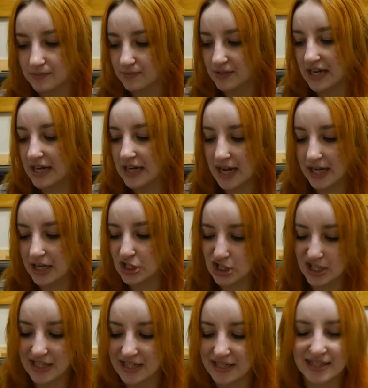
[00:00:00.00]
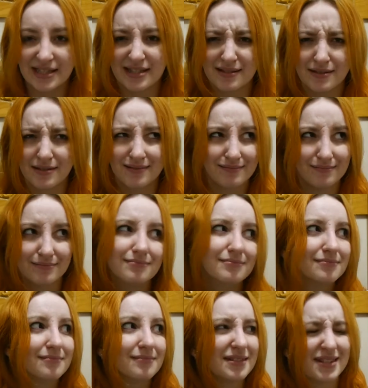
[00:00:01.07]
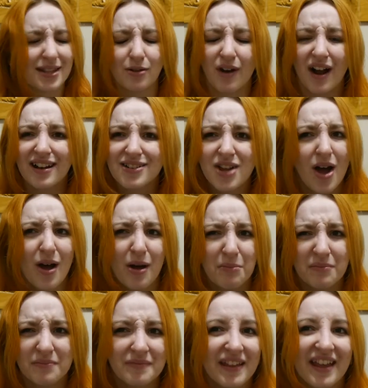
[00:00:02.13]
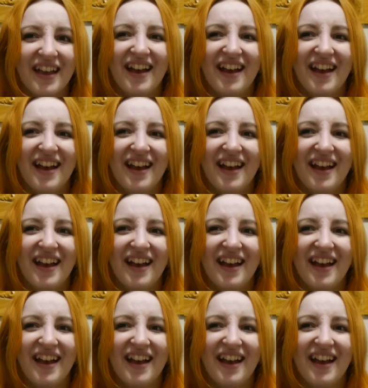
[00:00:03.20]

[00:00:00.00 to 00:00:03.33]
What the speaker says: teenage years. Is that the right term?